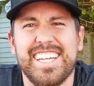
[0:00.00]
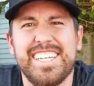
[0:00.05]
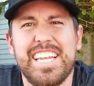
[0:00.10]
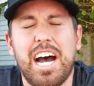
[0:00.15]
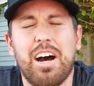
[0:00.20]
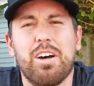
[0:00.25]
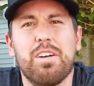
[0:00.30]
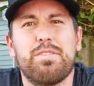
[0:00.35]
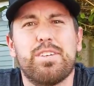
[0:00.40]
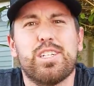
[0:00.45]

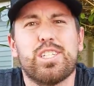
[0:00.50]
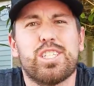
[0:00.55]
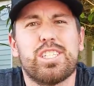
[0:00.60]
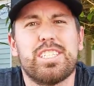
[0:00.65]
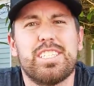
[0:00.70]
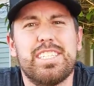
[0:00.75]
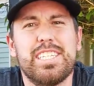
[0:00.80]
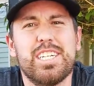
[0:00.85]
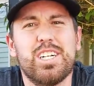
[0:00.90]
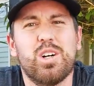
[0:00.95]
Now, if you're
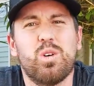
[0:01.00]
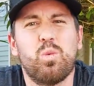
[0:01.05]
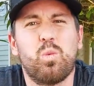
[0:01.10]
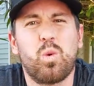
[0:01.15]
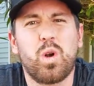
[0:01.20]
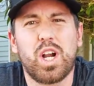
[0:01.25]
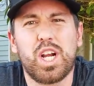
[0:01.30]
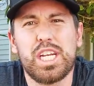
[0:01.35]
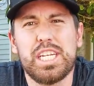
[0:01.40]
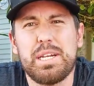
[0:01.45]
still
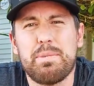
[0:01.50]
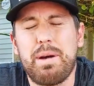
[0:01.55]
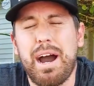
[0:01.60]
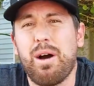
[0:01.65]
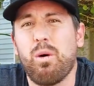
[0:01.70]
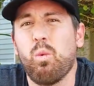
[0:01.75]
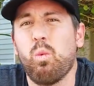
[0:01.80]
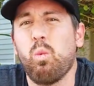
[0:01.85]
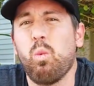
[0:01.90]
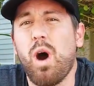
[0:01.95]
worried
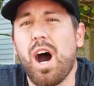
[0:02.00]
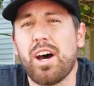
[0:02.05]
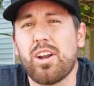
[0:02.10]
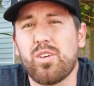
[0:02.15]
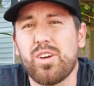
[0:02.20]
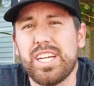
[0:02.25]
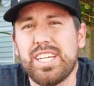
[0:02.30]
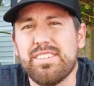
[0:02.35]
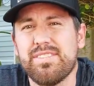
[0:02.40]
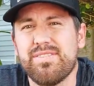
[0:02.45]
about
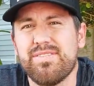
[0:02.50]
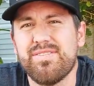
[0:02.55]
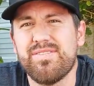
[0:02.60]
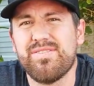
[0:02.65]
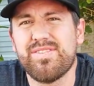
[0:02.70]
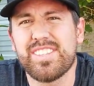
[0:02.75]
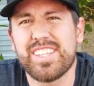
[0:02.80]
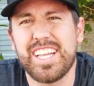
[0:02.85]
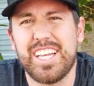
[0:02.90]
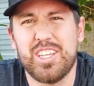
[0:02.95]
watering
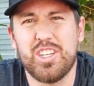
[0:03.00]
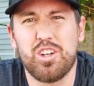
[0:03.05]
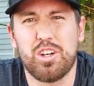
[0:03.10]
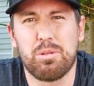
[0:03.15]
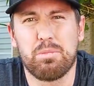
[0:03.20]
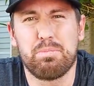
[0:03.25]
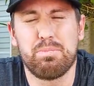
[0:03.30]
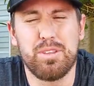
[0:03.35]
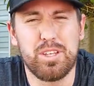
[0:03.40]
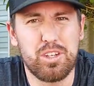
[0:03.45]

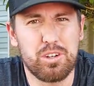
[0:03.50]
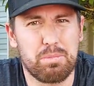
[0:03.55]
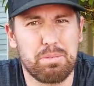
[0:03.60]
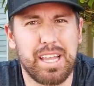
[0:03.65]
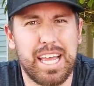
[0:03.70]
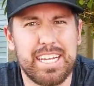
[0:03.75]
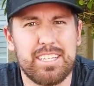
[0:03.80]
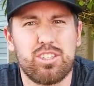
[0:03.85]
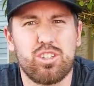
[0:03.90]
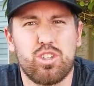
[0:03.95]
your
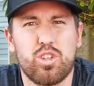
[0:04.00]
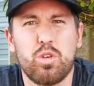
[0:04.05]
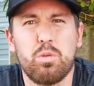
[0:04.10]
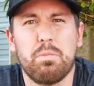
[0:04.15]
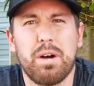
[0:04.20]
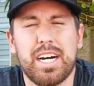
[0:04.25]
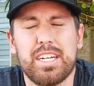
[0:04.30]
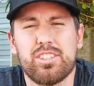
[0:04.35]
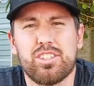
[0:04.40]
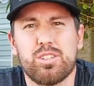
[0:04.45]
plants too
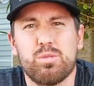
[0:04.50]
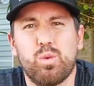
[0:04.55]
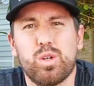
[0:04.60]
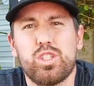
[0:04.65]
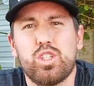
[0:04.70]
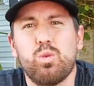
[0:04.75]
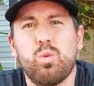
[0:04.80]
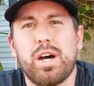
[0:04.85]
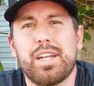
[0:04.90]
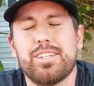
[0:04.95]
much,
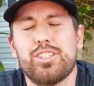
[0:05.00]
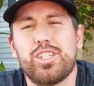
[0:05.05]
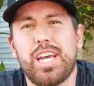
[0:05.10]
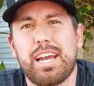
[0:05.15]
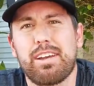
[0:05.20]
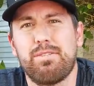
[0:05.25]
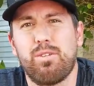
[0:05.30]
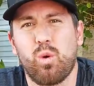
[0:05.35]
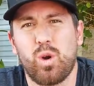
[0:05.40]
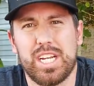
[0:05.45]
what you want to
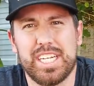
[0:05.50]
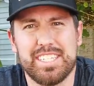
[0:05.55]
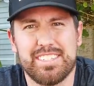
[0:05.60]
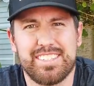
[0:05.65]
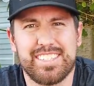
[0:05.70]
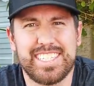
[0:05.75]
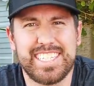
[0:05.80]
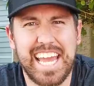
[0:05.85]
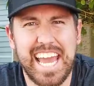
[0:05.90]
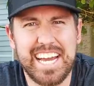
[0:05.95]
check for is
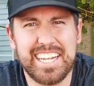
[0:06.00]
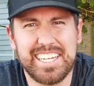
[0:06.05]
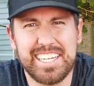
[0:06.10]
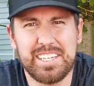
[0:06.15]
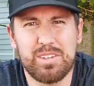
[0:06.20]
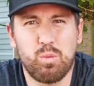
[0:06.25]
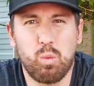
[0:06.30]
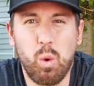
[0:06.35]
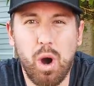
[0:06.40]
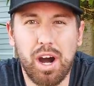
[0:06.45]

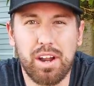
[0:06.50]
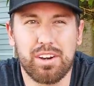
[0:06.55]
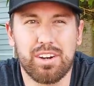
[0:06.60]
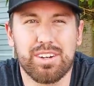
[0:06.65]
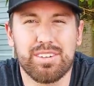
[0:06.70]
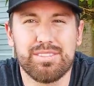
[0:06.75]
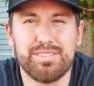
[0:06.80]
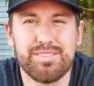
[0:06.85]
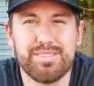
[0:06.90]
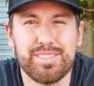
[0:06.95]
standing
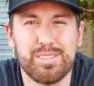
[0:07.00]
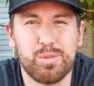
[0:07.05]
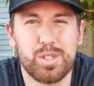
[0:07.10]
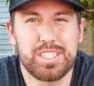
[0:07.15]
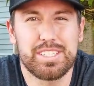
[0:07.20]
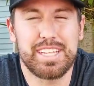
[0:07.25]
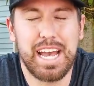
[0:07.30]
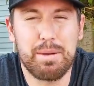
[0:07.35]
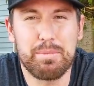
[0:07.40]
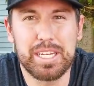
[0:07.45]
water.
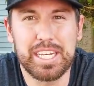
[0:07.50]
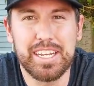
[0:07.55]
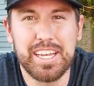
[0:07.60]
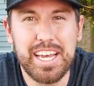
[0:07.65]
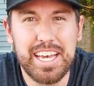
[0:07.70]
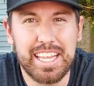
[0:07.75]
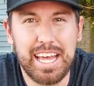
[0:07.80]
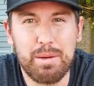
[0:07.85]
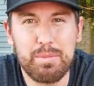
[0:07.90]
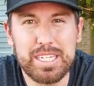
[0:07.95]
What does that mean?
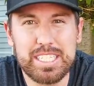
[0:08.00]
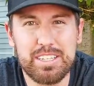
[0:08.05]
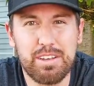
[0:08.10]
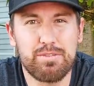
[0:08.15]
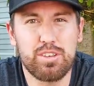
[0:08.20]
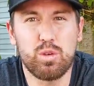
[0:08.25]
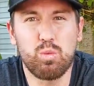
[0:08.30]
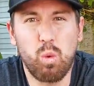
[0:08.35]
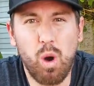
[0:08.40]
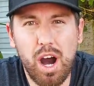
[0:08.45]
That means
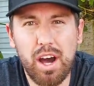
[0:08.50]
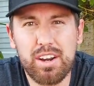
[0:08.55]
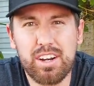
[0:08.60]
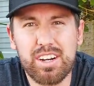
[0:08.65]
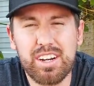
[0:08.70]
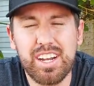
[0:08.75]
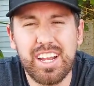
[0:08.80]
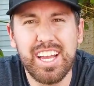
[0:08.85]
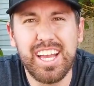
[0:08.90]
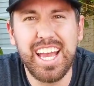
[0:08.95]
if you
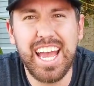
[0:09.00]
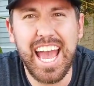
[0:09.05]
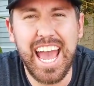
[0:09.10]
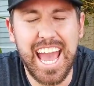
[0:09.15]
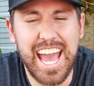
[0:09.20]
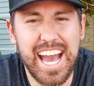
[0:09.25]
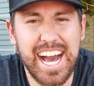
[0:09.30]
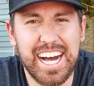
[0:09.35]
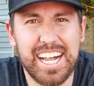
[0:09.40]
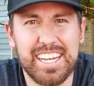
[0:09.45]
water
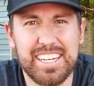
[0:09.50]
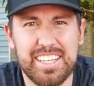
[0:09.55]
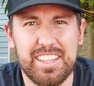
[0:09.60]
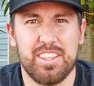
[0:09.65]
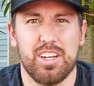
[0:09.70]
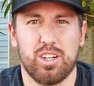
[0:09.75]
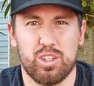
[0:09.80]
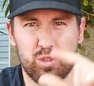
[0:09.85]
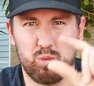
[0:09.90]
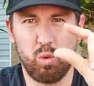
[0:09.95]
and
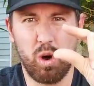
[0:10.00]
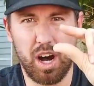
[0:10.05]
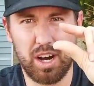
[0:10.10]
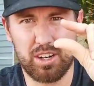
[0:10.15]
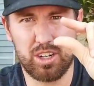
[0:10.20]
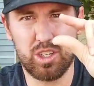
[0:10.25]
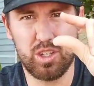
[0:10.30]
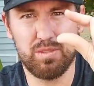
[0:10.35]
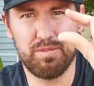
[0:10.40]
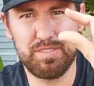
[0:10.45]
there's
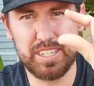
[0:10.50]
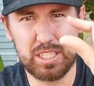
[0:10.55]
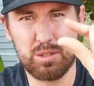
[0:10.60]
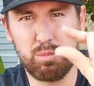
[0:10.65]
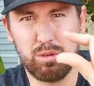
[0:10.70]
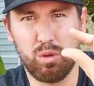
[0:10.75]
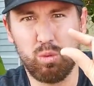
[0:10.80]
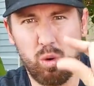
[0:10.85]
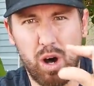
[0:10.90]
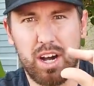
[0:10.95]
water,
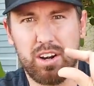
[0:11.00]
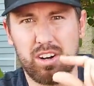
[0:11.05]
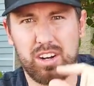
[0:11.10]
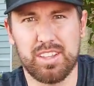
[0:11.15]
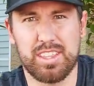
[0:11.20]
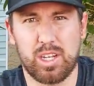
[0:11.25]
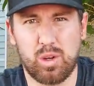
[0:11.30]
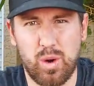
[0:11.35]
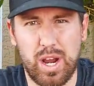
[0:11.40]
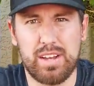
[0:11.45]
visible water
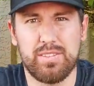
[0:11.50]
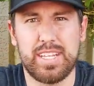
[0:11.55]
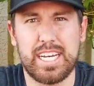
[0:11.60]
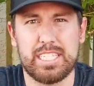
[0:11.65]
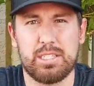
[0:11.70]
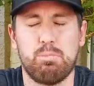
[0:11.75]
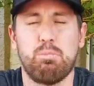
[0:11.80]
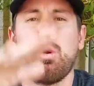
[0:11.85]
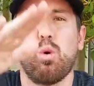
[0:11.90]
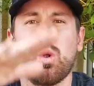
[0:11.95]
on the ground
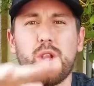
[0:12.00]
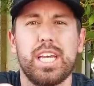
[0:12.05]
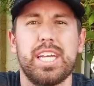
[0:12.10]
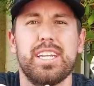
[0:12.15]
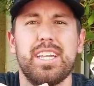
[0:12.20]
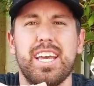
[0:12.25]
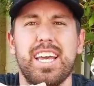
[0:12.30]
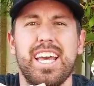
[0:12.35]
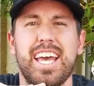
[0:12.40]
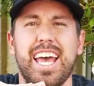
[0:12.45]
that's pooling,